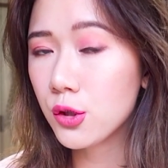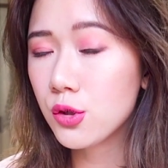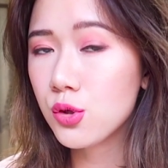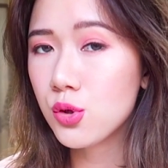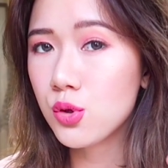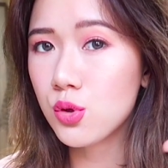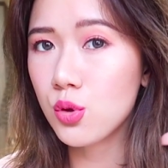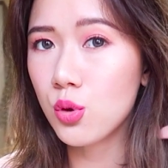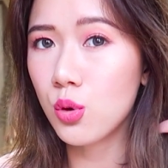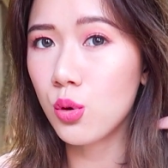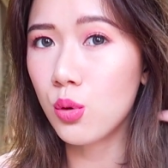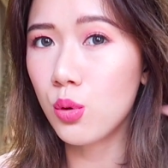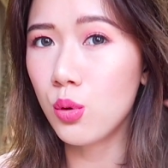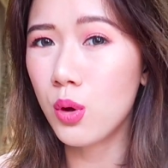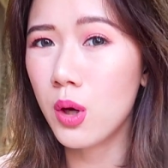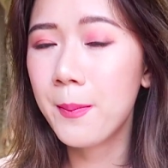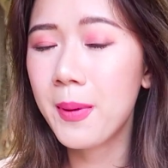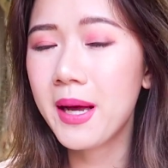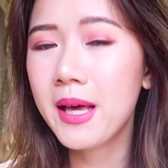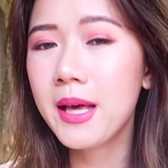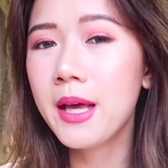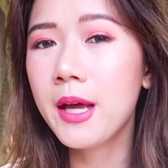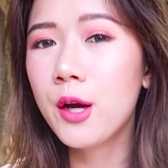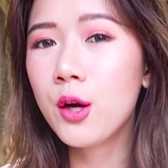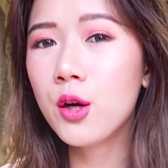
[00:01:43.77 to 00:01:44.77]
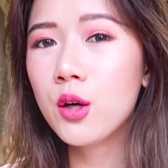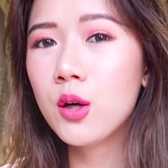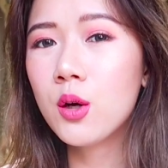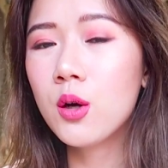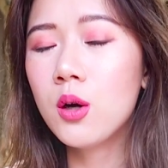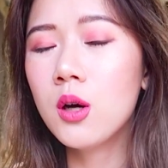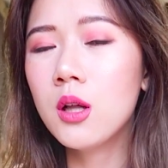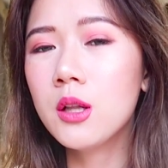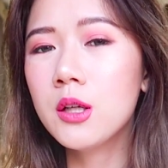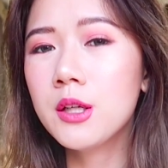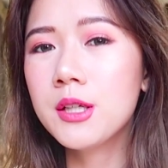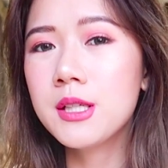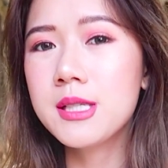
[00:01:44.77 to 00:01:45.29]
So my hair
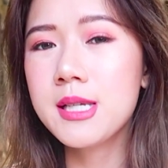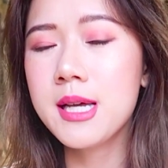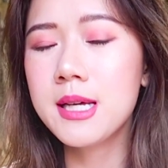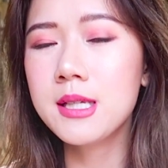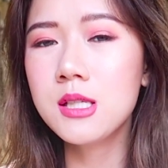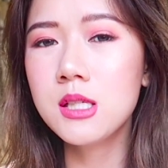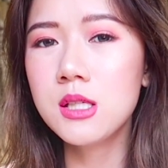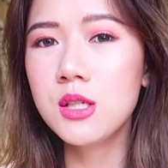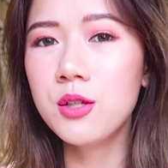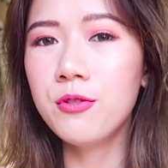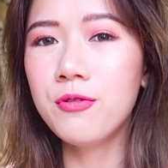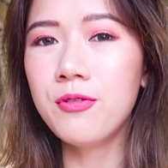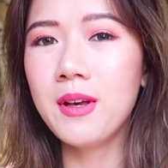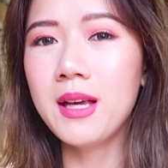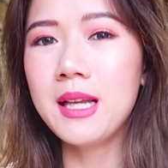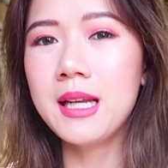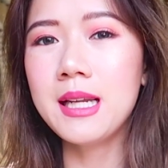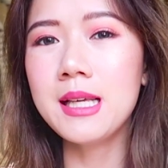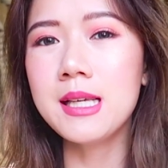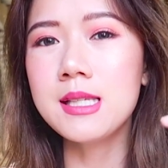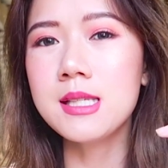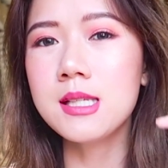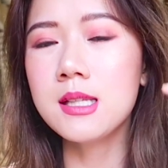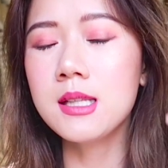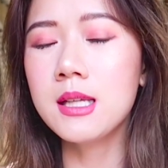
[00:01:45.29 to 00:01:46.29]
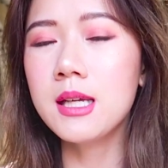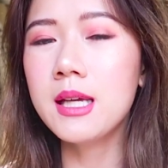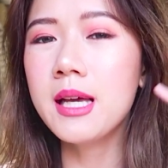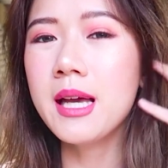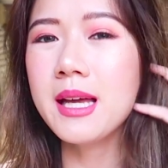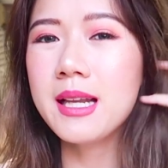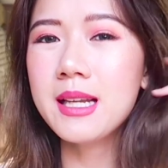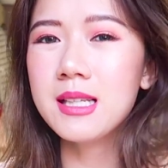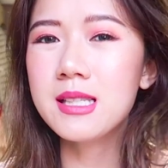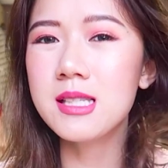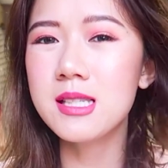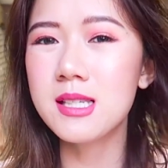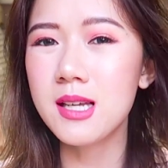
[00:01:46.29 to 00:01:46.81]
color tends to fade easily and
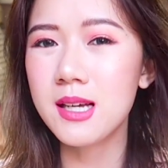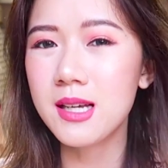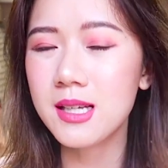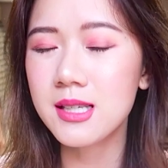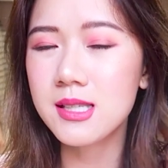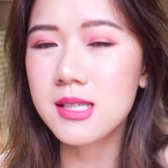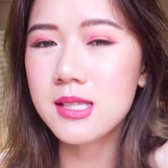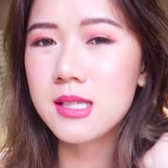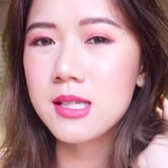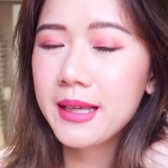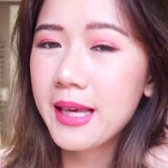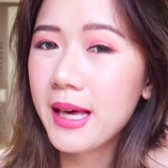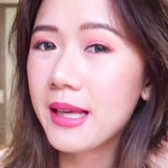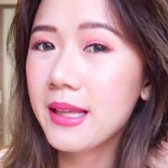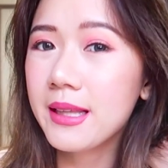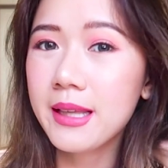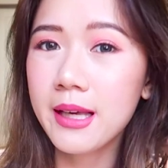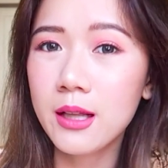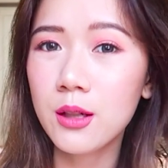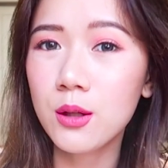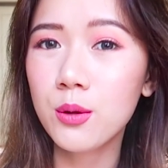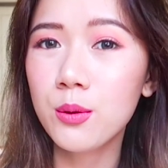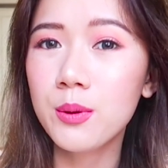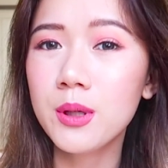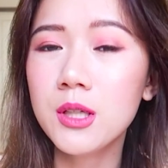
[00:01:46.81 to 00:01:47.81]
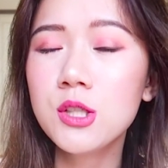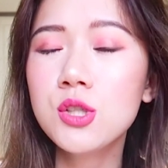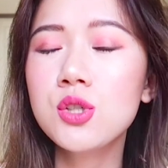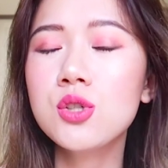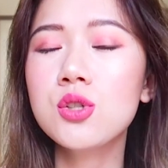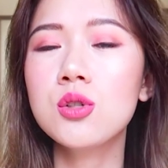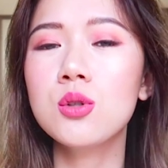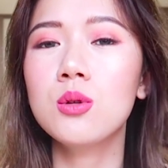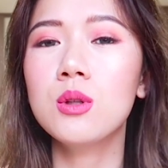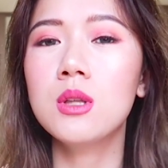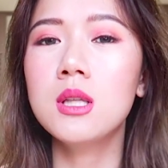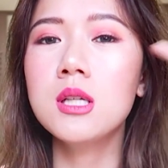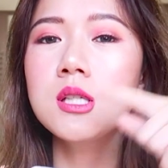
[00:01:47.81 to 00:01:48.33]
it does get yellowish.
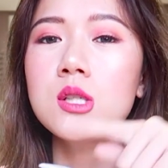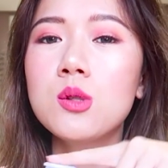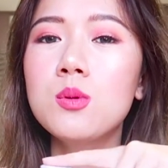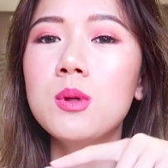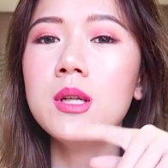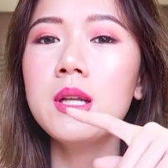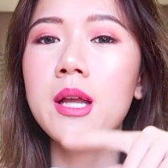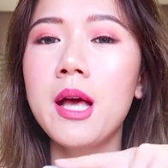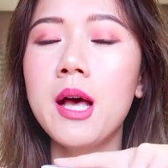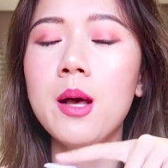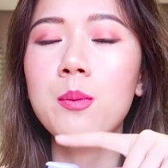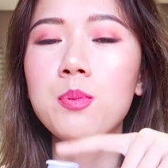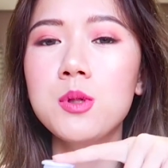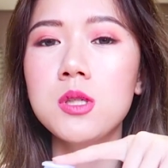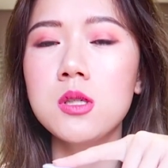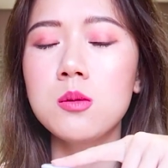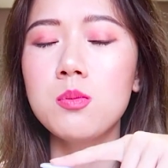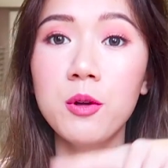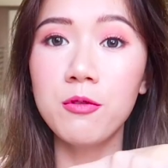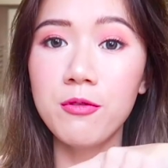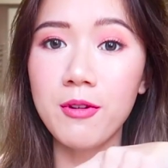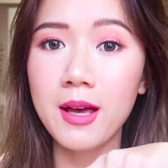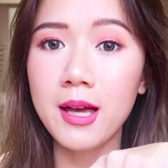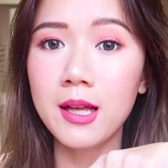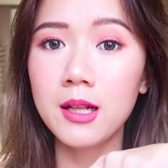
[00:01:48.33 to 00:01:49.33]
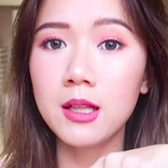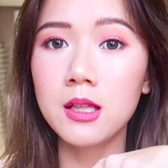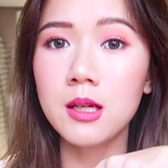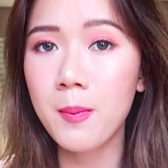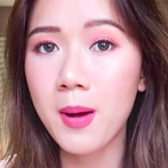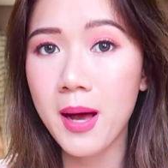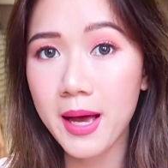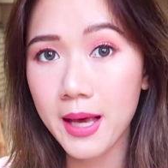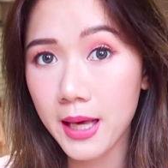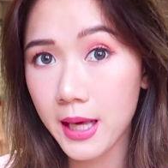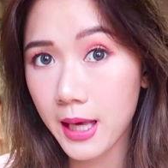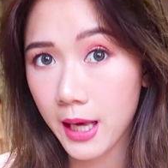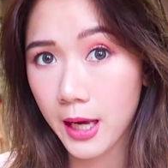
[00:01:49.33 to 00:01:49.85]
So this one helps prevent
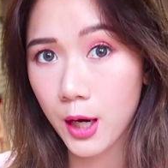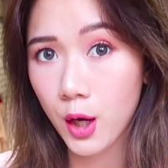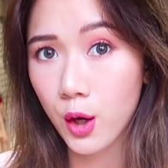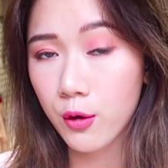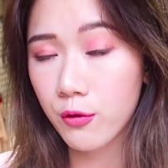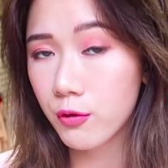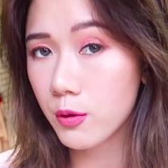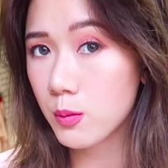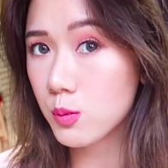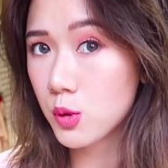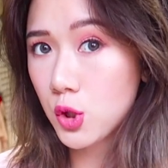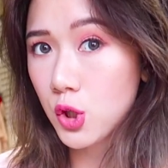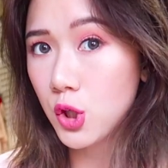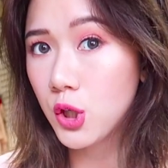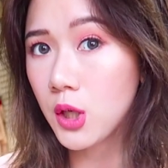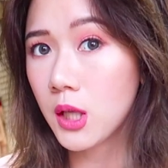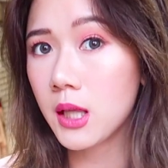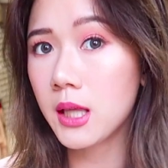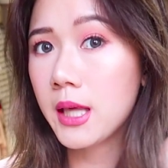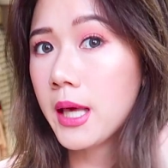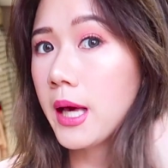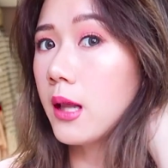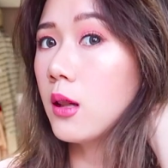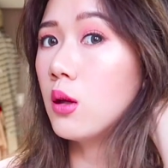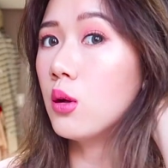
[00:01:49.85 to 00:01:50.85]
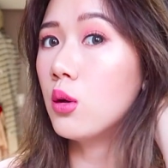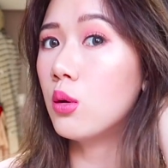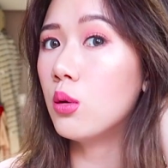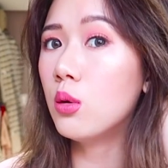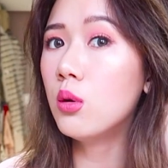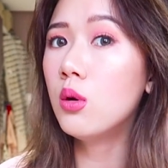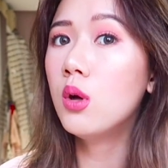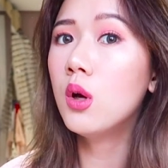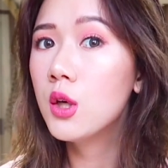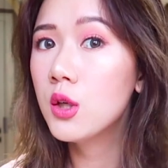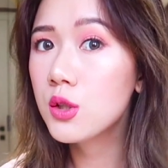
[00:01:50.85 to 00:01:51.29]
my hair from turning yellow.